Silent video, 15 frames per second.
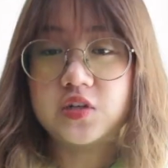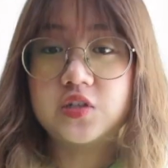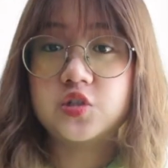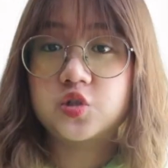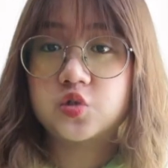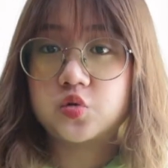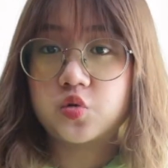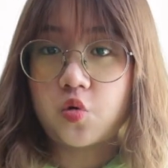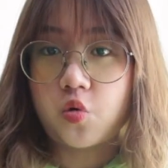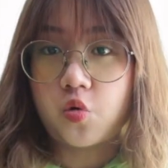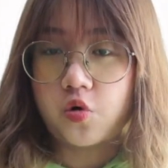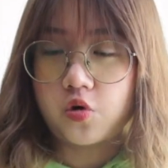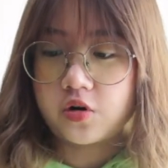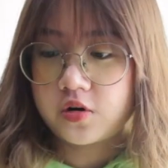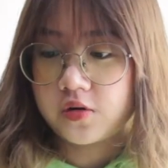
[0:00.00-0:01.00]

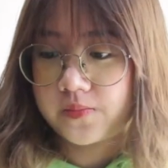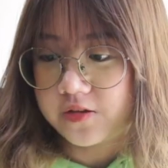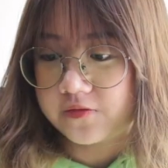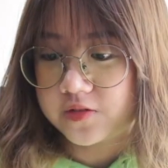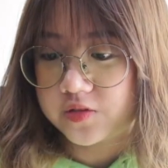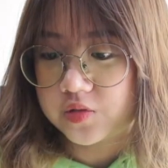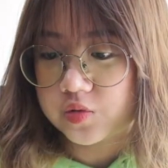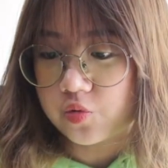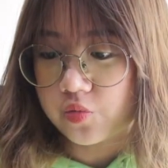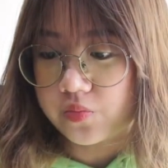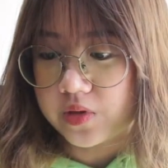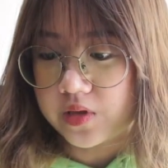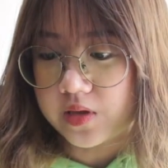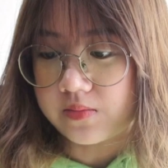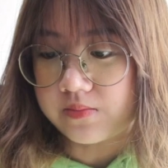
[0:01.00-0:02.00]
score of the school
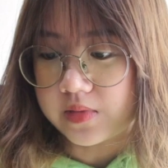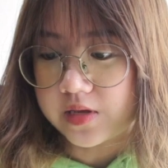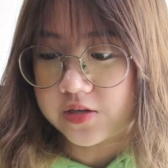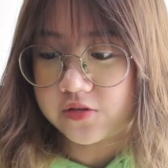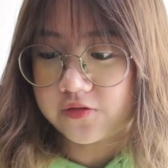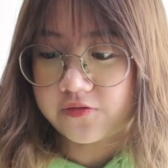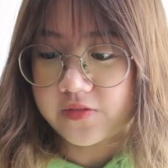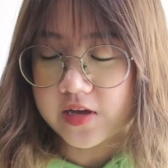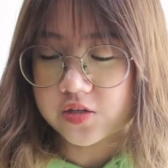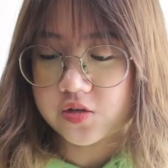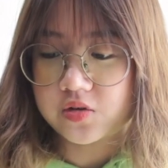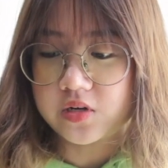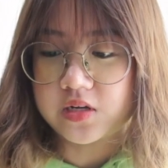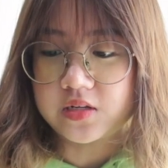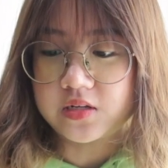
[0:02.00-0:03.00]
be a major
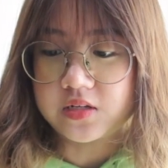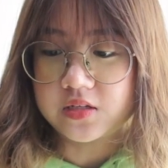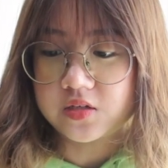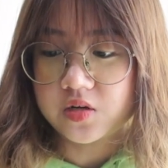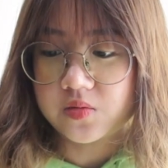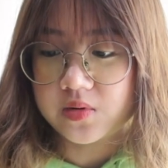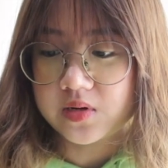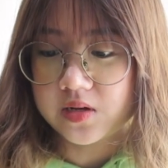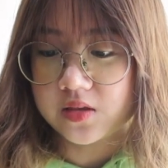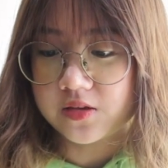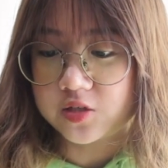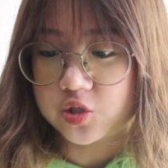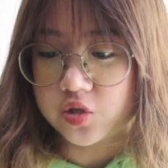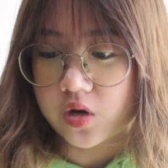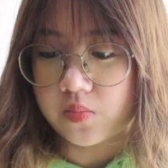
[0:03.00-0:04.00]
factor in determining
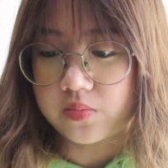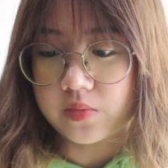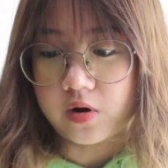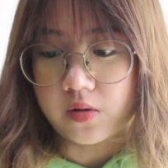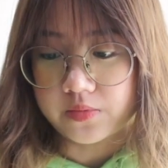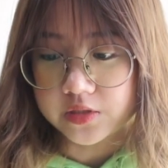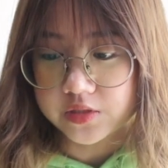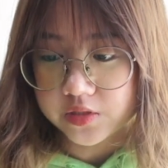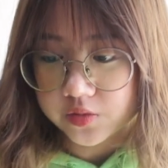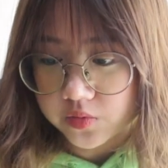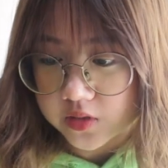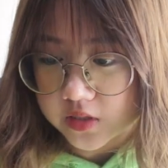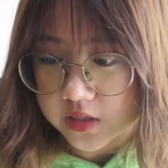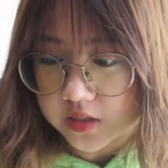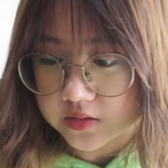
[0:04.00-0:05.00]
the job
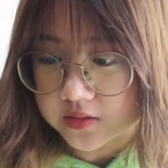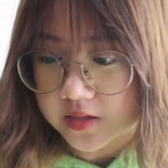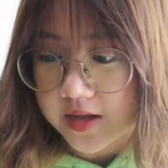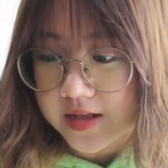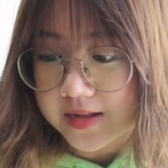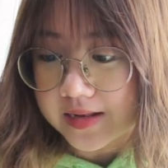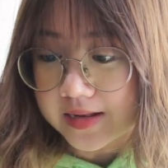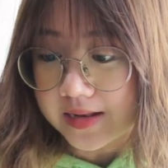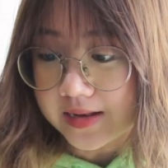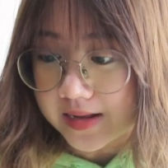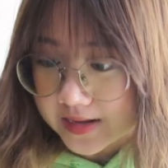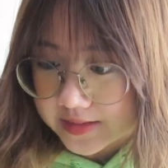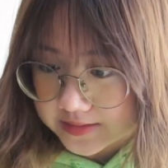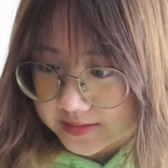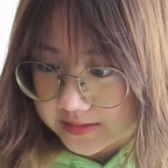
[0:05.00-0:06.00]
opportunities?
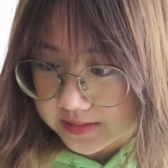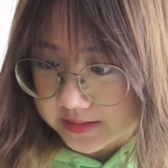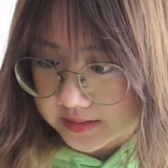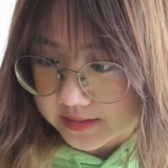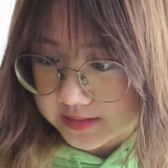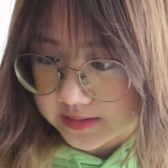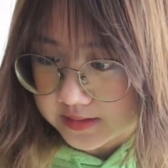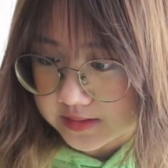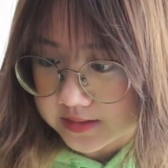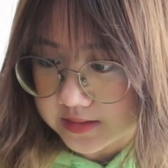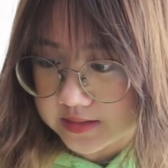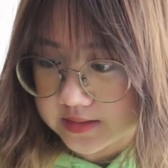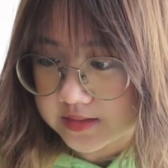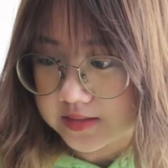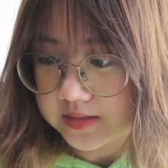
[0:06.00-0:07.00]
Lastly, is it
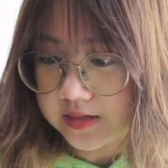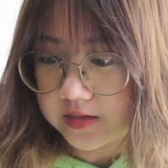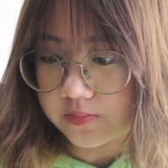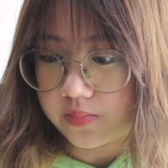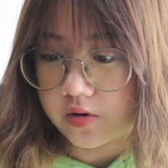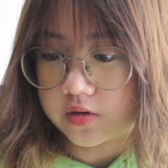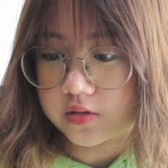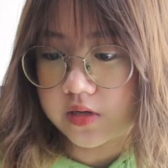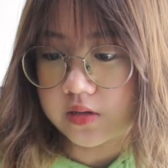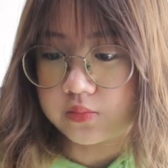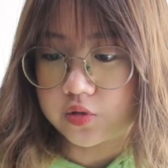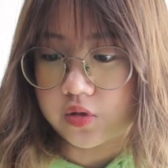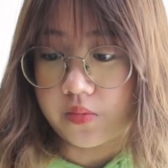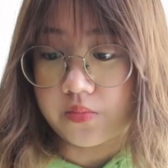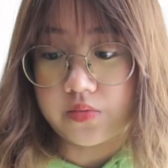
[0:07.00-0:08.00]
easy to get a part-time
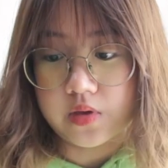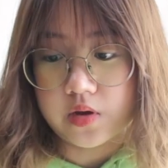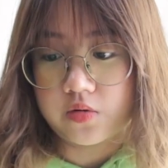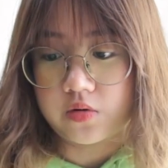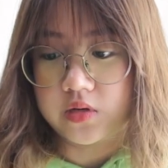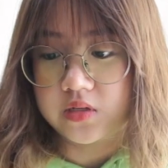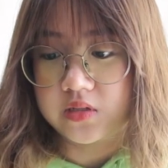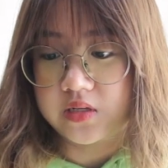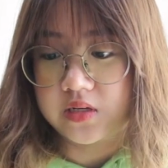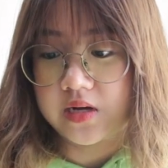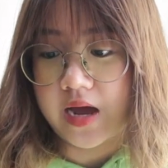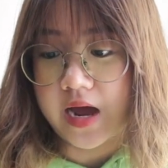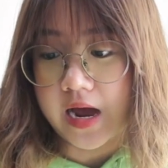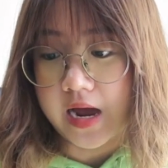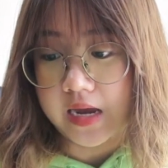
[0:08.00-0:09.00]
job there, or is it
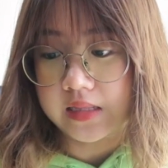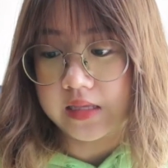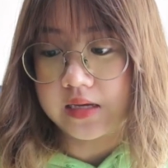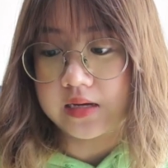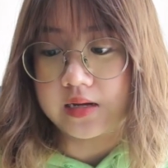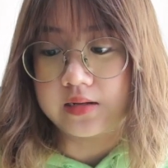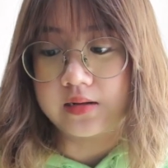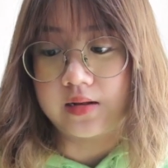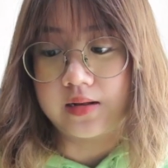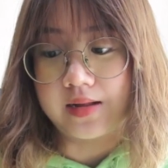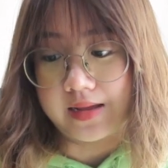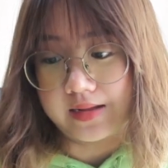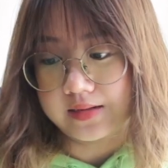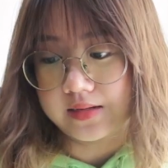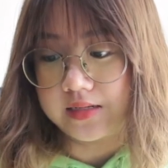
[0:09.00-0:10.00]
highly
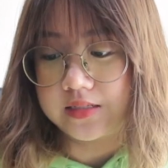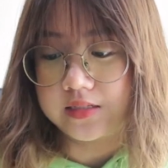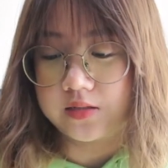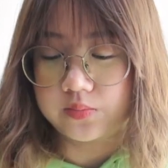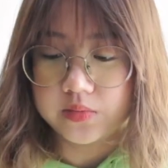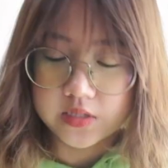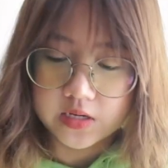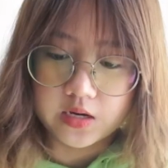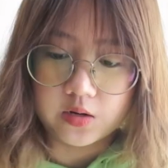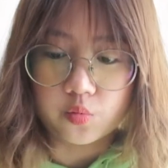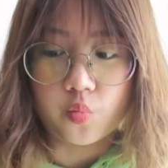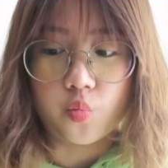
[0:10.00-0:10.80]
unlikely to obtain